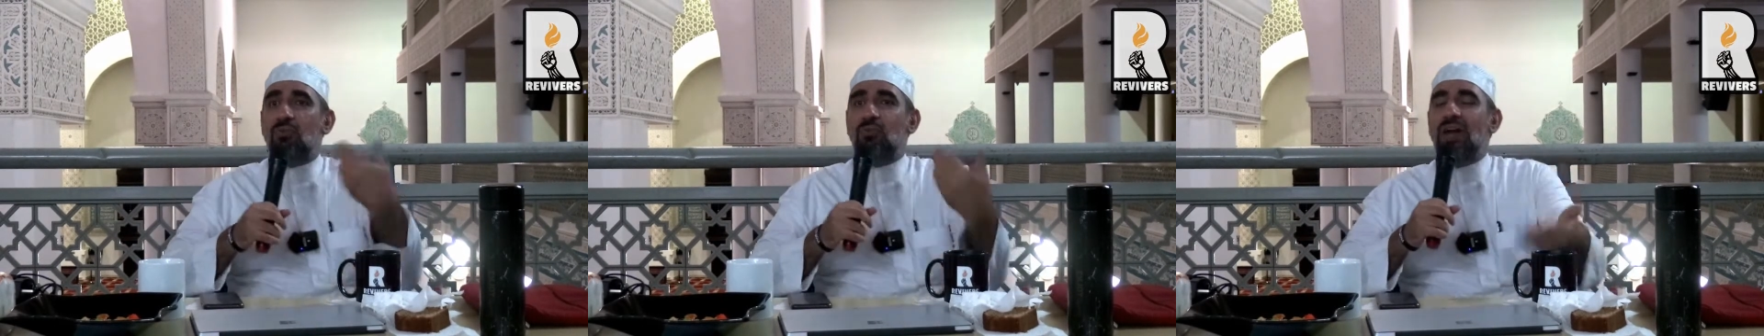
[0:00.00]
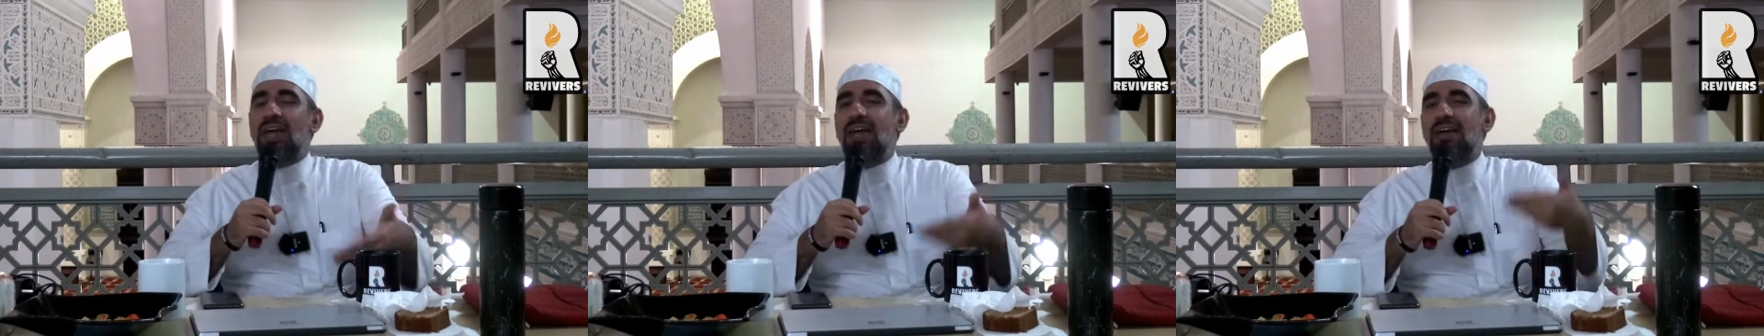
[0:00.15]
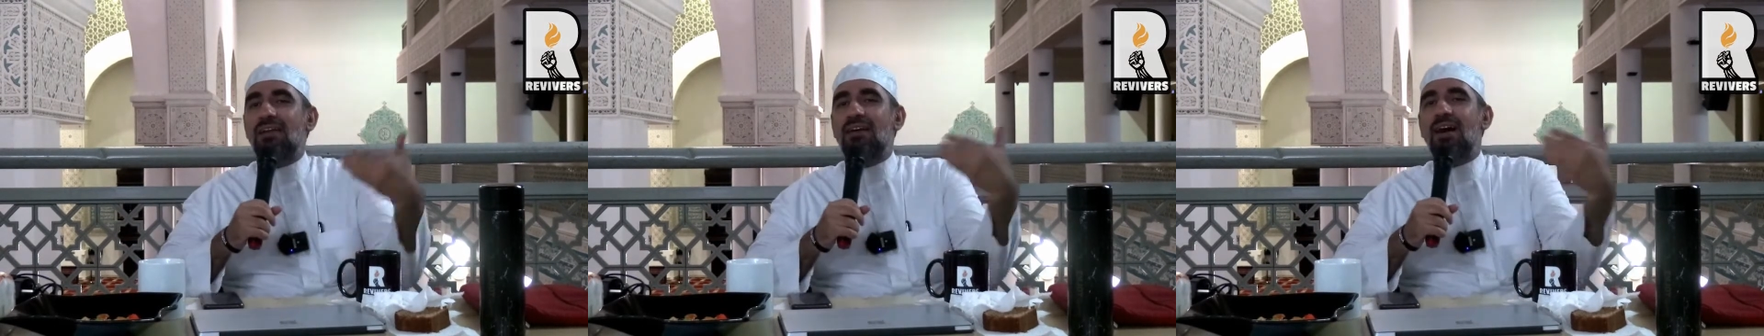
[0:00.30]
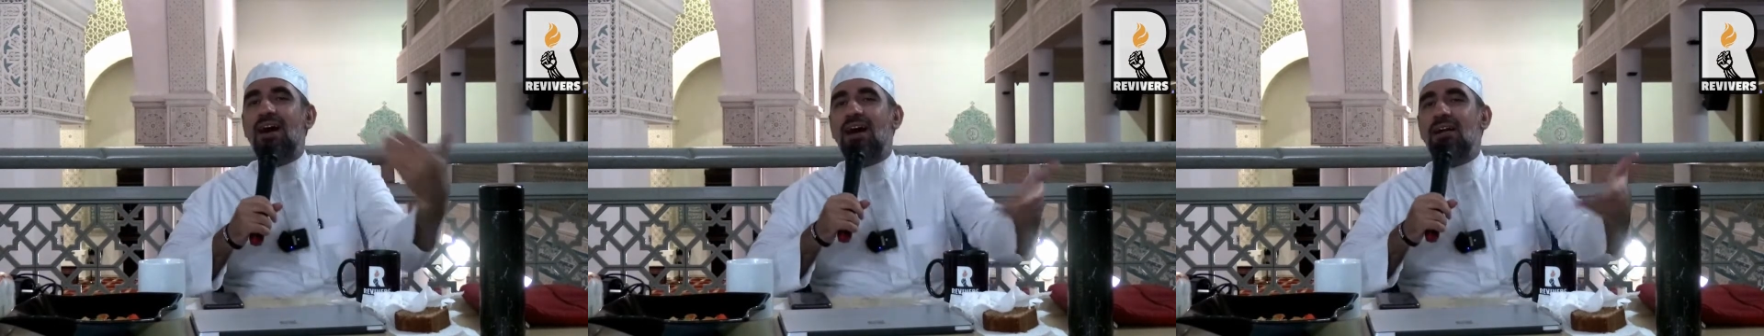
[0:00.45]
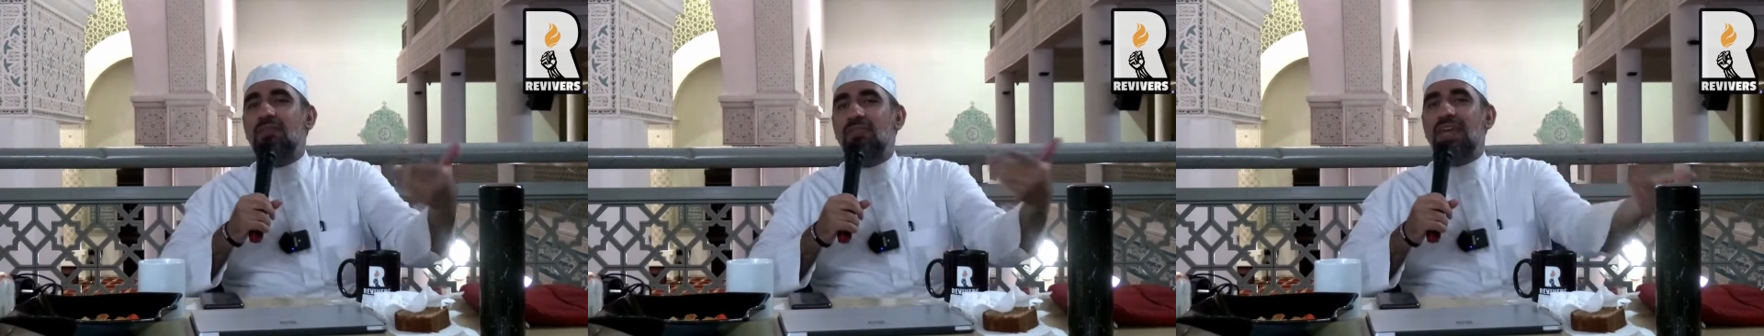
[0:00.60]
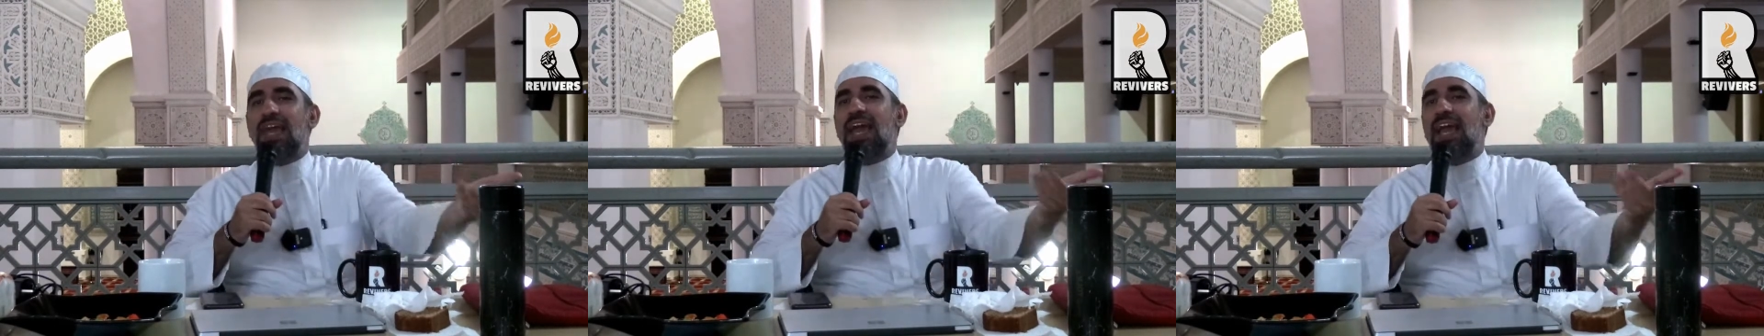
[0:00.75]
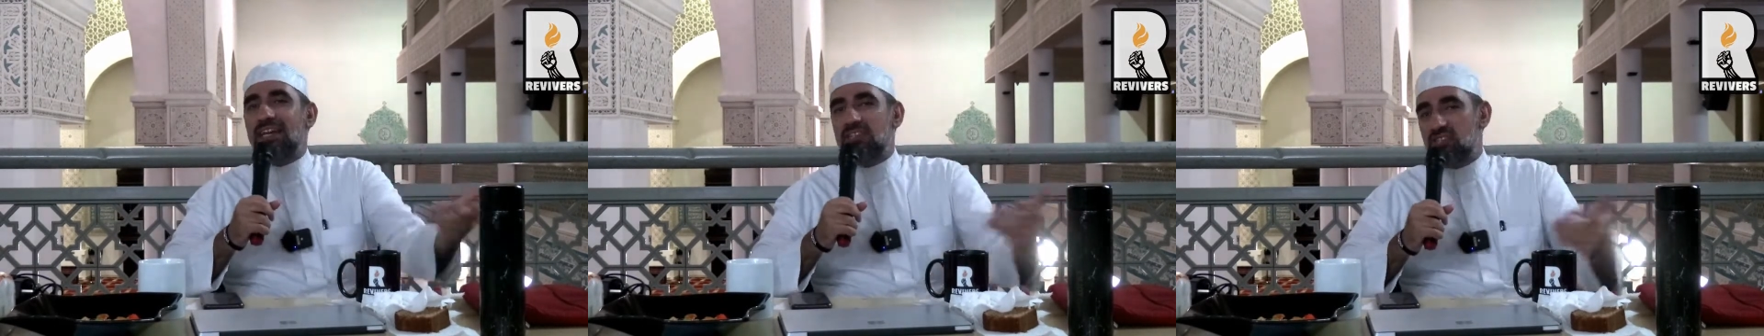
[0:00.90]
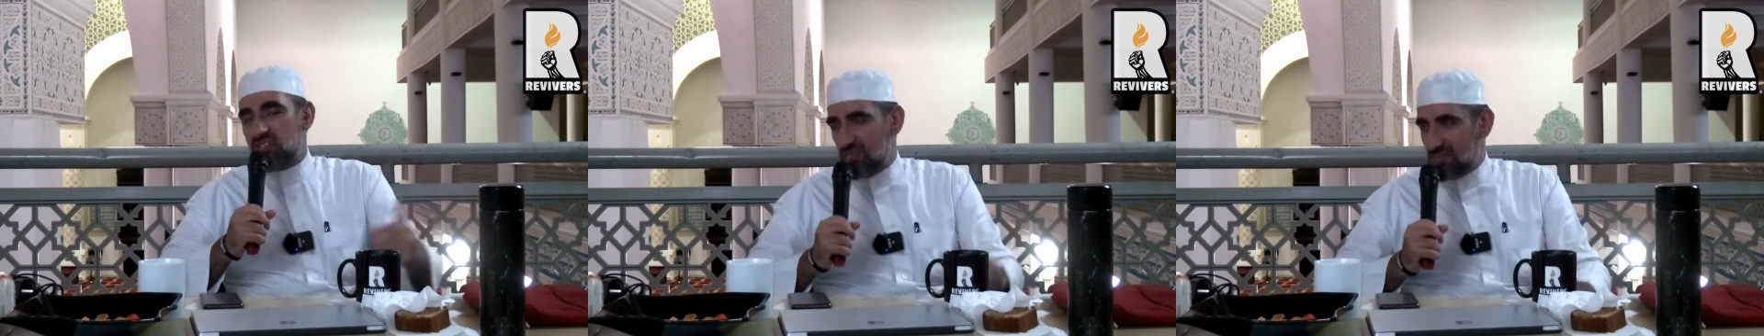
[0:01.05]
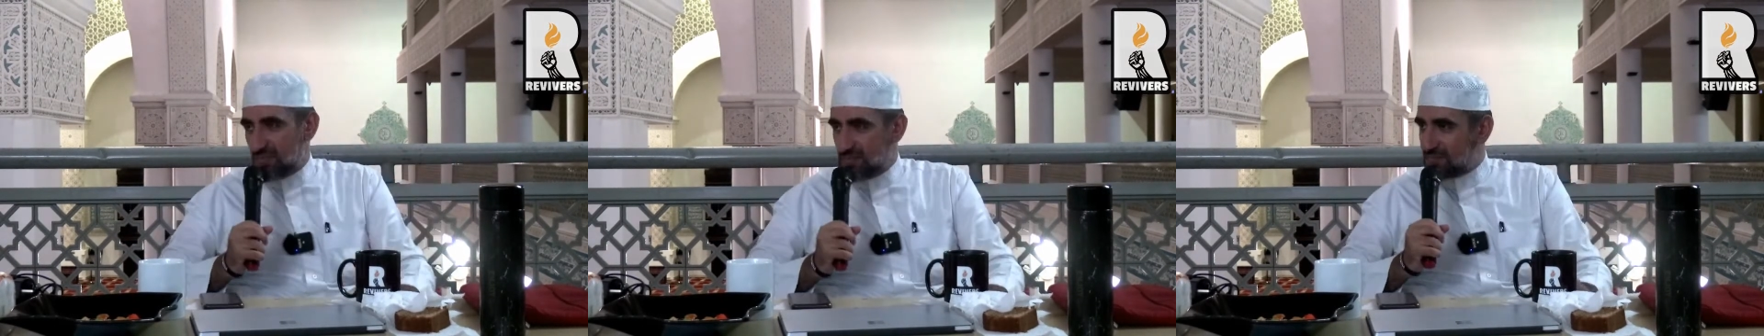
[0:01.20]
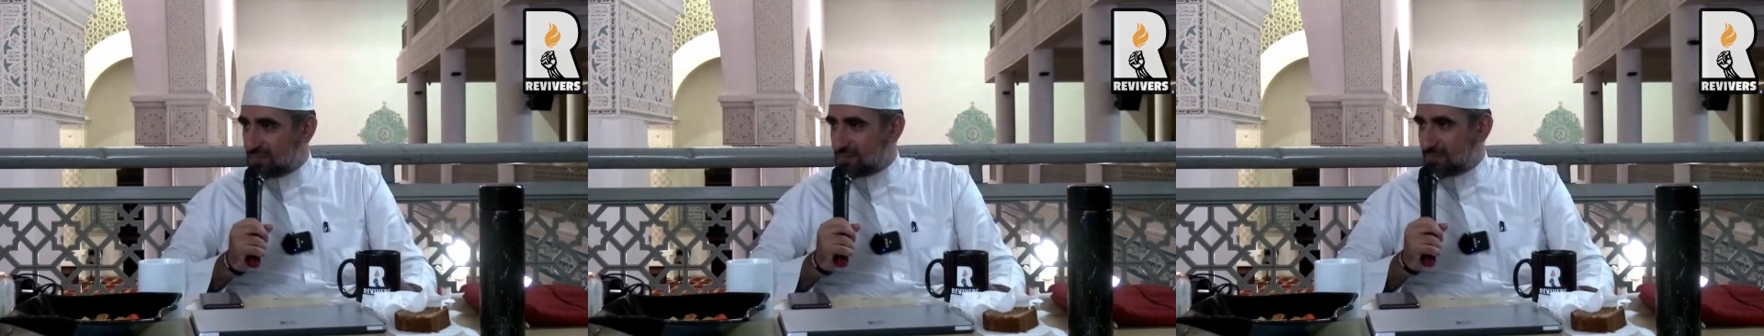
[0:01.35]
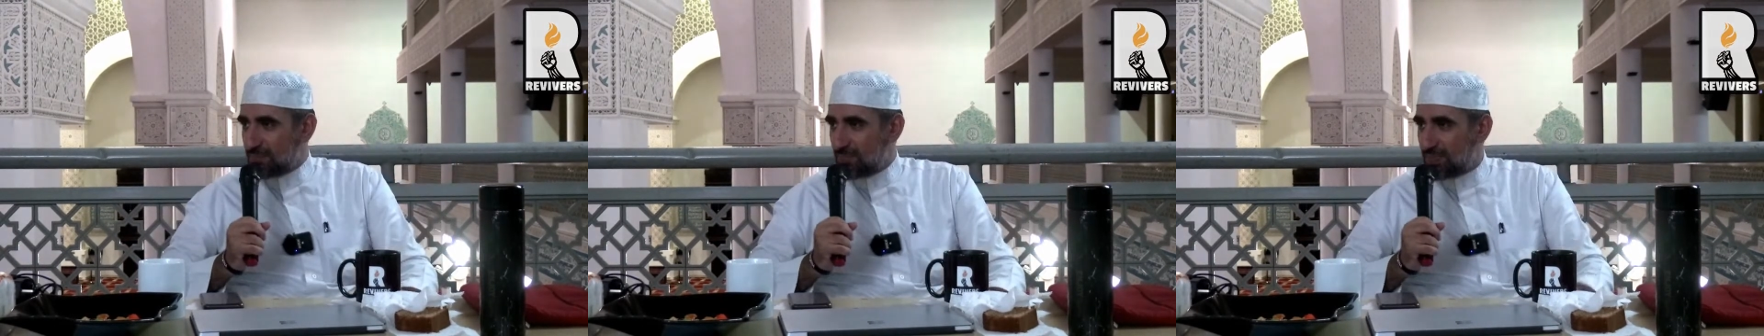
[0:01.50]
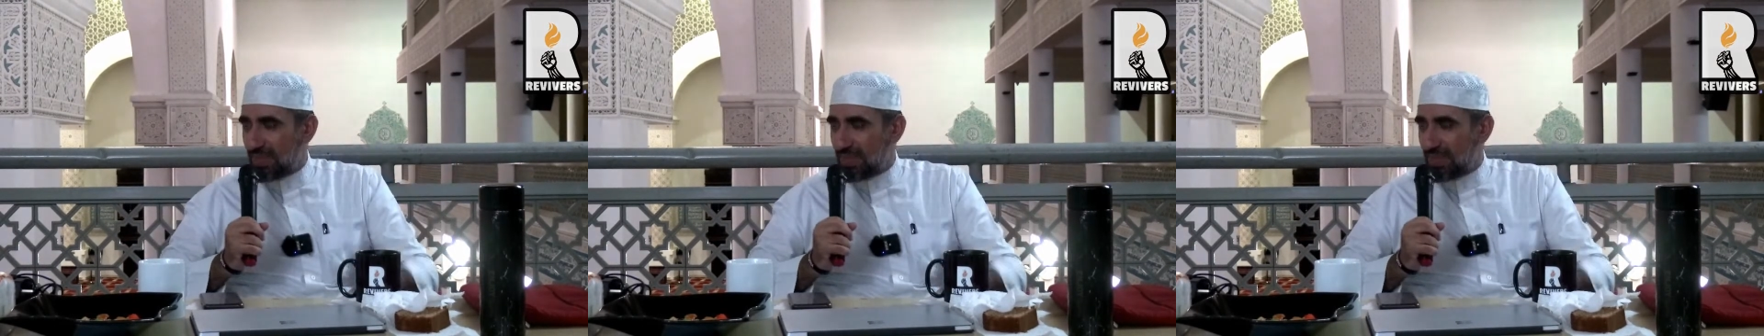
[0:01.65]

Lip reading: Where are the actions?